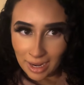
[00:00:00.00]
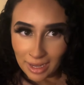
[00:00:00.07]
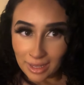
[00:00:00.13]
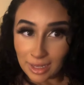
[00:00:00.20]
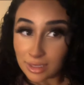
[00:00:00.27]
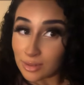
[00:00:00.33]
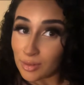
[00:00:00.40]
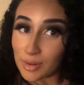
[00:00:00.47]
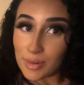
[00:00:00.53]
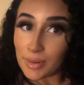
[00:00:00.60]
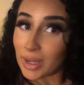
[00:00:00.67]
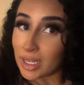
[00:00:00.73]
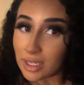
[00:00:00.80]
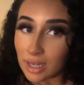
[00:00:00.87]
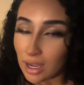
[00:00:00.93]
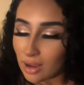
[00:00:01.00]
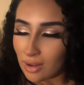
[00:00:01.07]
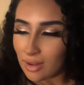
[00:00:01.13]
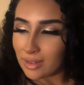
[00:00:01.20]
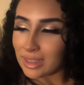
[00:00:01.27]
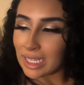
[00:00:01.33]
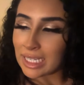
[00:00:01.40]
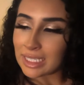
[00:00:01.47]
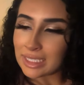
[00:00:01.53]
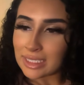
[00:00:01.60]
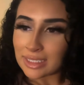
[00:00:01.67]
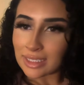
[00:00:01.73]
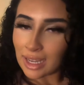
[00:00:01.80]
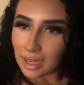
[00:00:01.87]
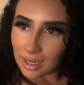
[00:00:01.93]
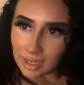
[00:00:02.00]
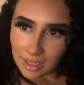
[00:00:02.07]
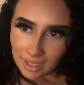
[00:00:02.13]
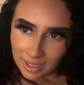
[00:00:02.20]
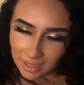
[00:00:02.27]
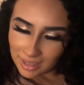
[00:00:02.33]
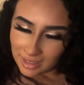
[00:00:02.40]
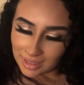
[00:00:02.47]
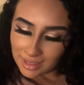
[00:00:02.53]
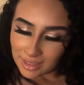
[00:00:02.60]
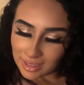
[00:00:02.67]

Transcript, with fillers: night that's what we want to know like say it